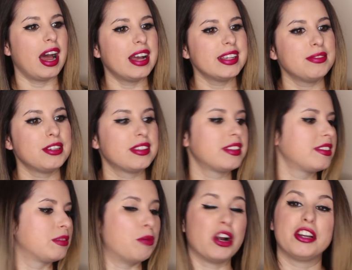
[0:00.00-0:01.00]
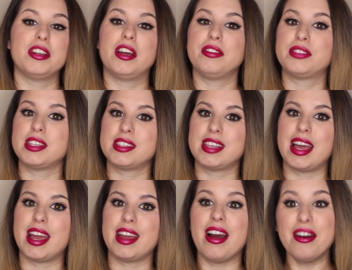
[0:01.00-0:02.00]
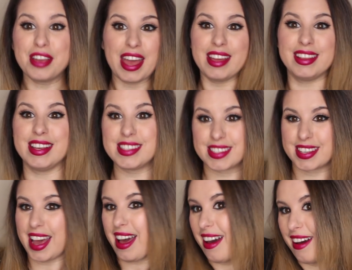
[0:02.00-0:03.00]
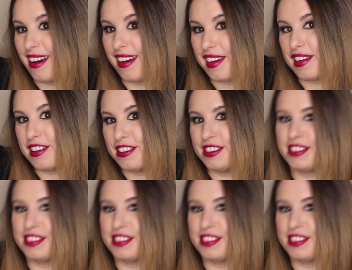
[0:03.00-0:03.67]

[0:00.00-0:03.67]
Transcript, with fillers: I was smart enough to say, okay, let's go.